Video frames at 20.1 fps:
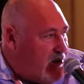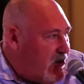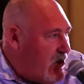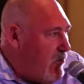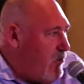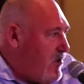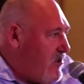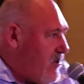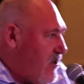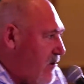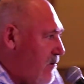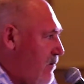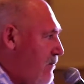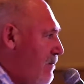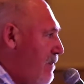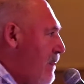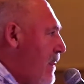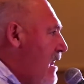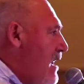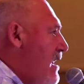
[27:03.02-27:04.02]
to do with you.
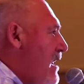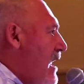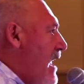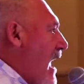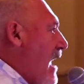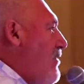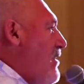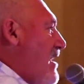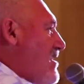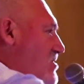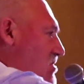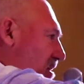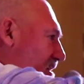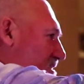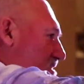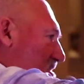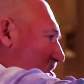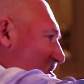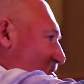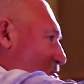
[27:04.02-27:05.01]
And that's
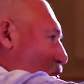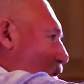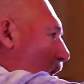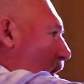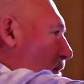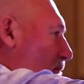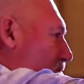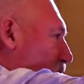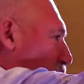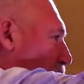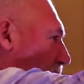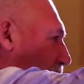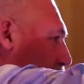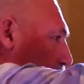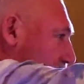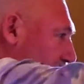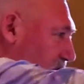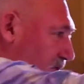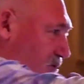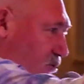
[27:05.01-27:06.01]
Genesis 12, 12,
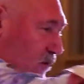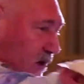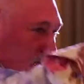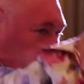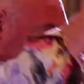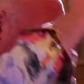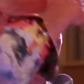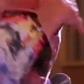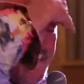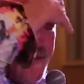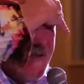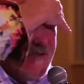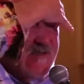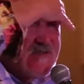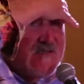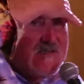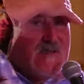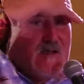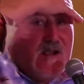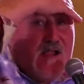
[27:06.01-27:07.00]
1 to 3. You know
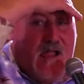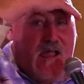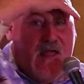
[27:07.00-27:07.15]
this.